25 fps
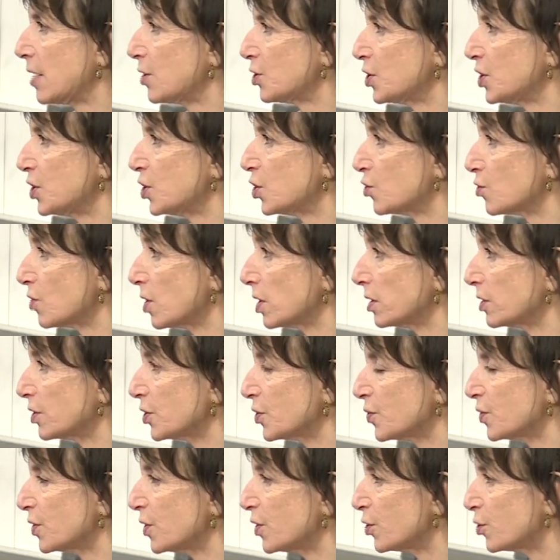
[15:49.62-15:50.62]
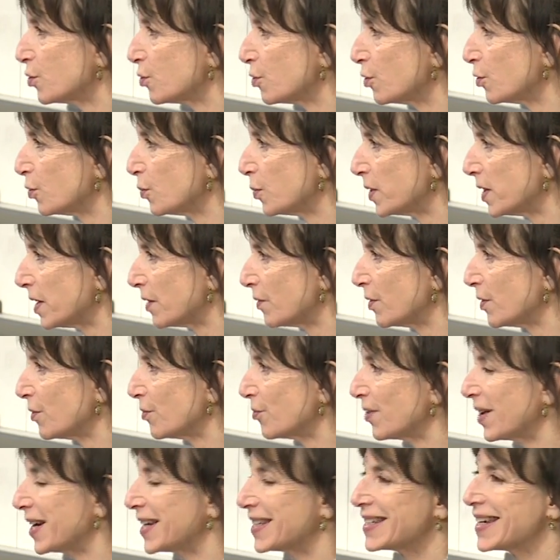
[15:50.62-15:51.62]
how she struggles for the truth with every
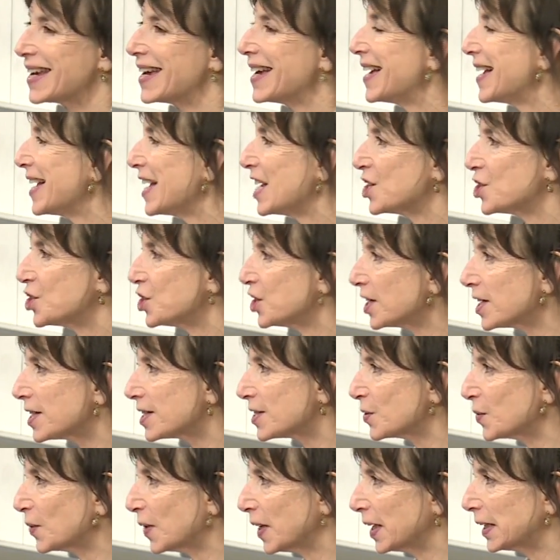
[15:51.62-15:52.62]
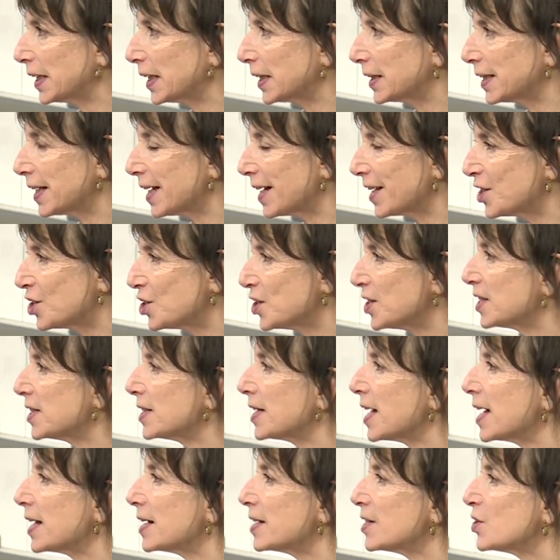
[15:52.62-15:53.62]
phrase, she doesn't write like that. She's
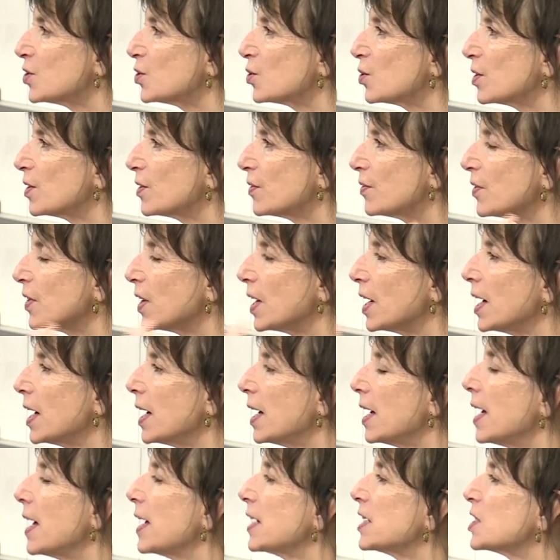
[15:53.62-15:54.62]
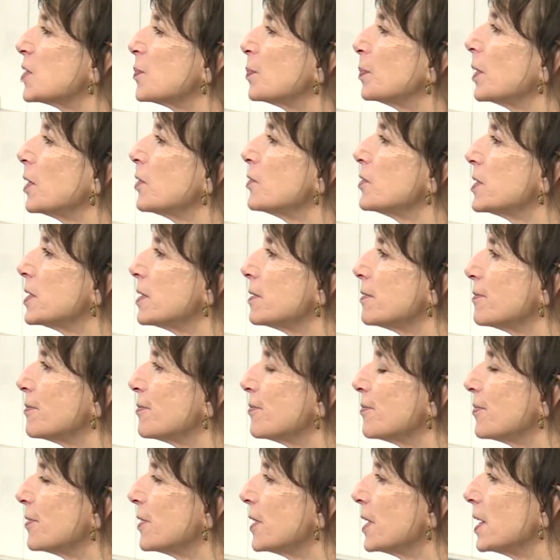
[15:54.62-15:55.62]
not a sort of explosive,
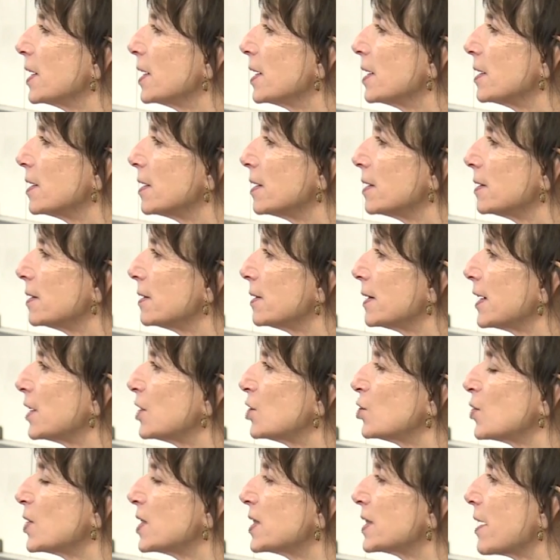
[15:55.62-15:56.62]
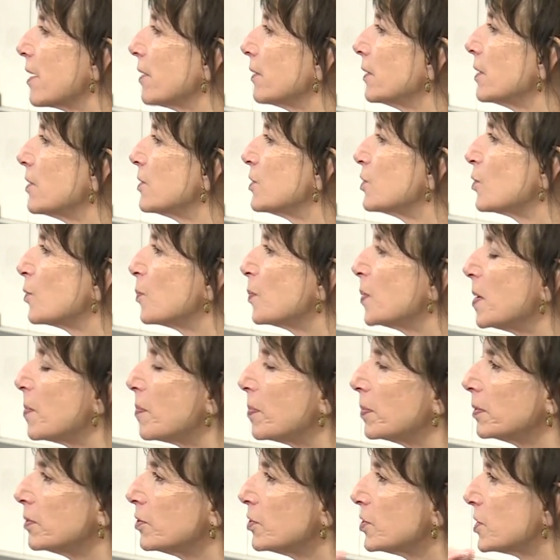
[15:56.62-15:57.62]
like Joyce Carol Oates or
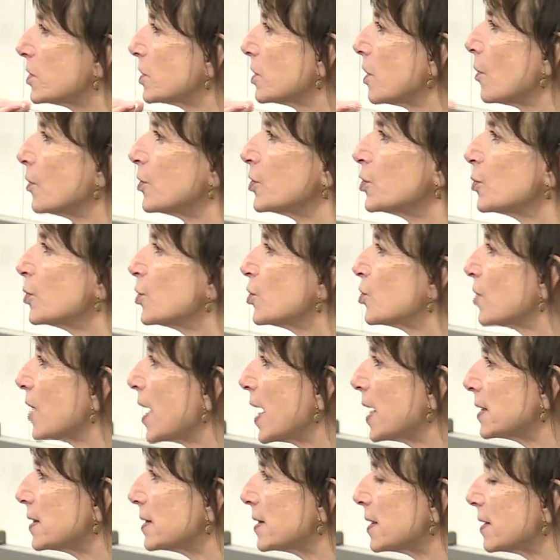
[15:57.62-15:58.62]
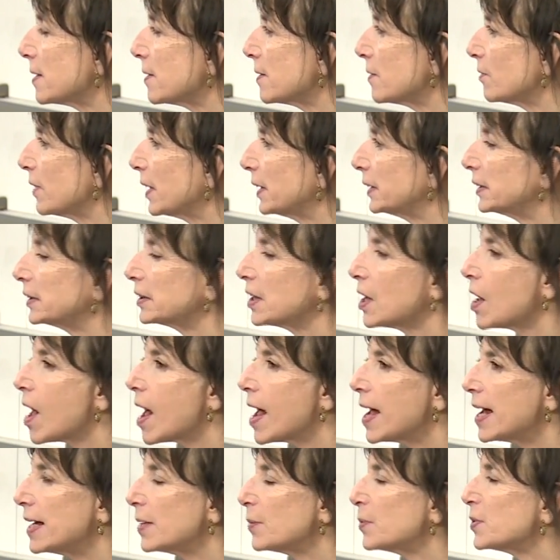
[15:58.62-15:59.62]
people who just go into a trance and write.
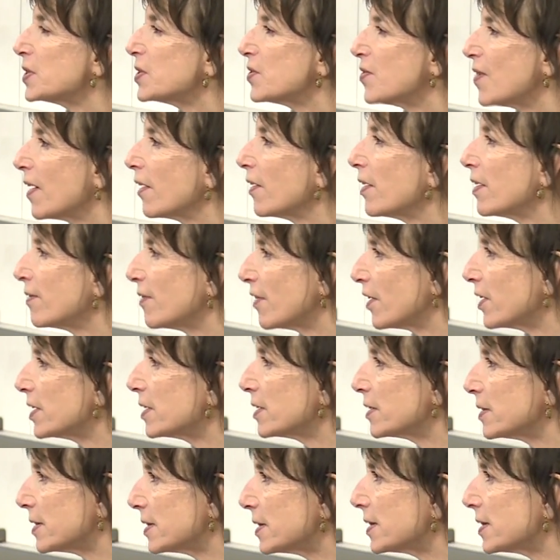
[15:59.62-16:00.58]
It was very, very,